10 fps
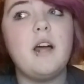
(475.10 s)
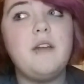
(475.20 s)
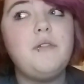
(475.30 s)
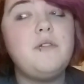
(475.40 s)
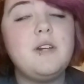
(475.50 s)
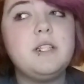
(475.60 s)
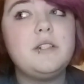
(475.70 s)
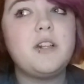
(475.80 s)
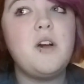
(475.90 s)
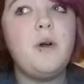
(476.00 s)
life
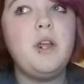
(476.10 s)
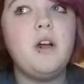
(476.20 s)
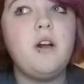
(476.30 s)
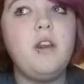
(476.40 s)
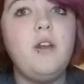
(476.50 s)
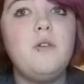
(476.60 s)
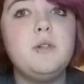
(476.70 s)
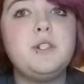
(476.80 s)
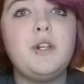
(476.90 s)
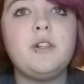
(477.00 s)
events going on. It
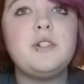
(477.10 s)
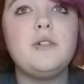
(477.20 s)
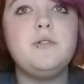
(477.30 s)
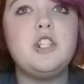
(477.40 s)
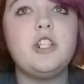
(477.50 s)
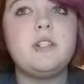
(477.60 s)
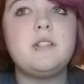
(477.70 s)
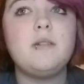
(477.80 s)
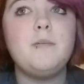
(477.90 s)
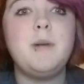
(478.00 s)
was also
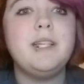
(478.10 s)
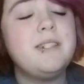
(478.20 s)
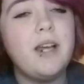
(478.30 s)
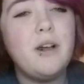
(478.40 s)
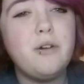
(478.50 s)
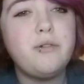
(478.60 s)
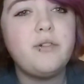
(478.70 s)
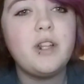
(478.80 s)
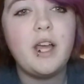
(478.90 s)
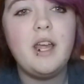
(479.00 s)
just myself.
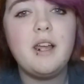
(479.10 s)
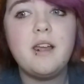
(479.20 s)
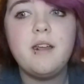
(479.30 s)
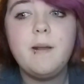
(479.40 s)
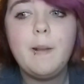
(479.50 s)
Like,